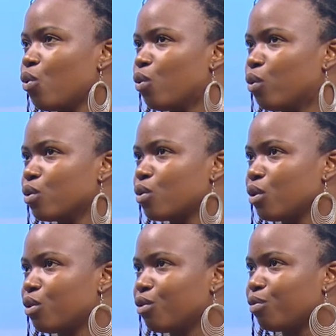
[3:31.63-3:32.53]
who
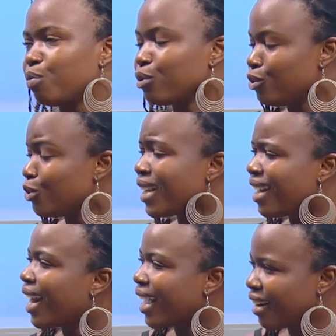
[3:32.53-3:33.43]
sort of put you
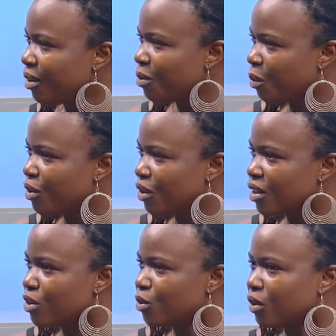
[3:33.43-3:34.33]
in line when you
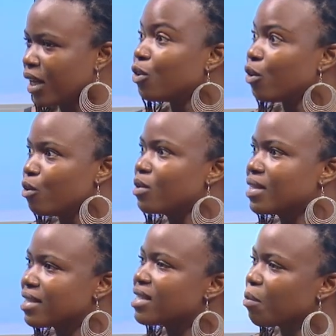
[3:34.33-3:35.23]
need to like you know you
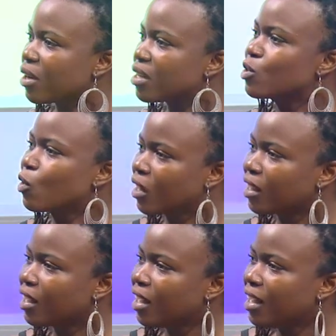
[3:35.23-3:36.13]
send someone a song
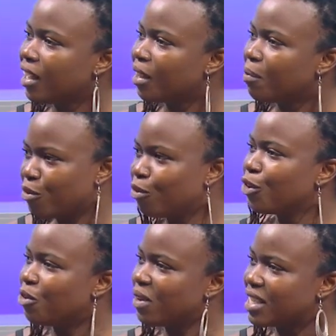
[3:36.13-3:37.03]
before
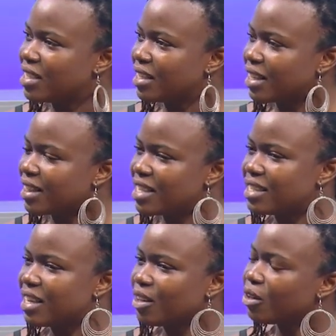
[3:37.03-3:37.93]
you release it and they
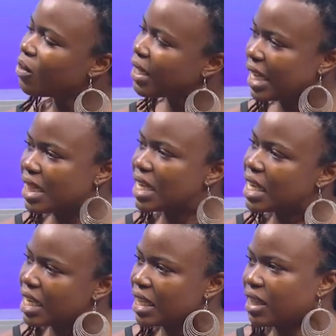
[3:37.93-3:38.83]
say you know what i think
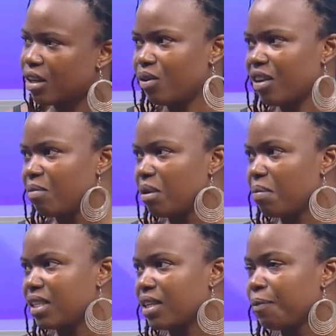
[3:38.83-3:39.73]
here and there could have been
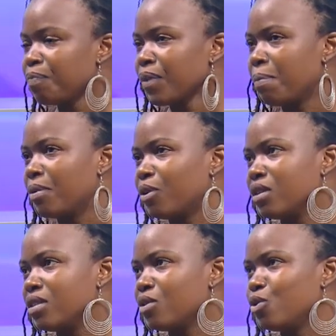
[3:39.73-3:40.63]
better
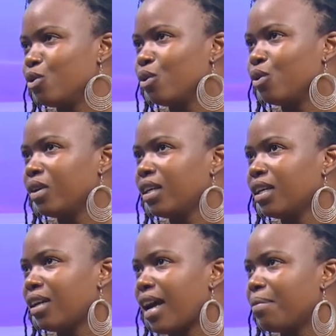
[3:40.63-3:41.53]
because you know
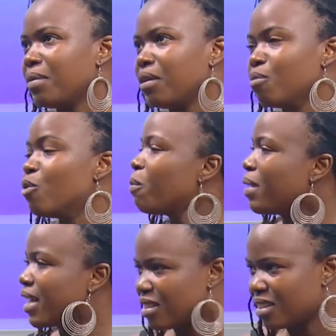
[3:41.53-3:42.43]
i mean more
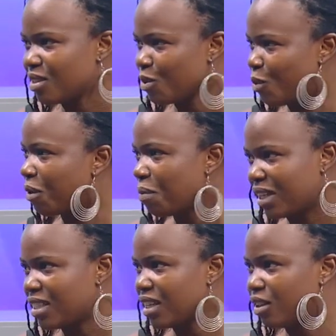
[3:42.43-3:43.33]
minds work
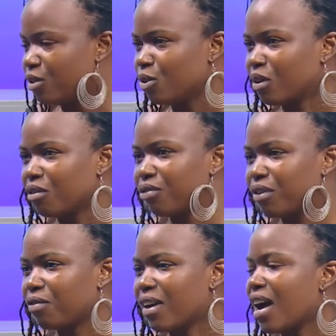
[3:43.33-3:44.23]
better you know if
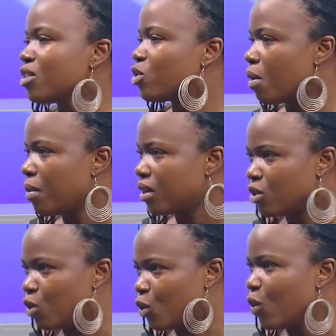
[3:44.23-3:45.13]
if i ask you about a
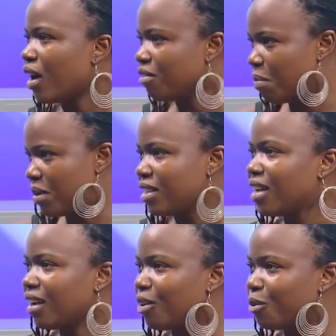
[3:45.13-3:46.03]
song you have a
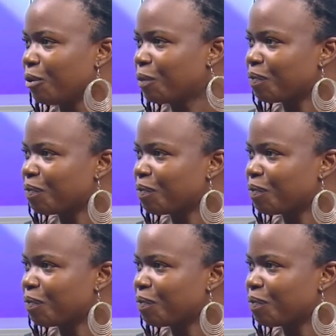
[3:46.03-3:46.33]
better you know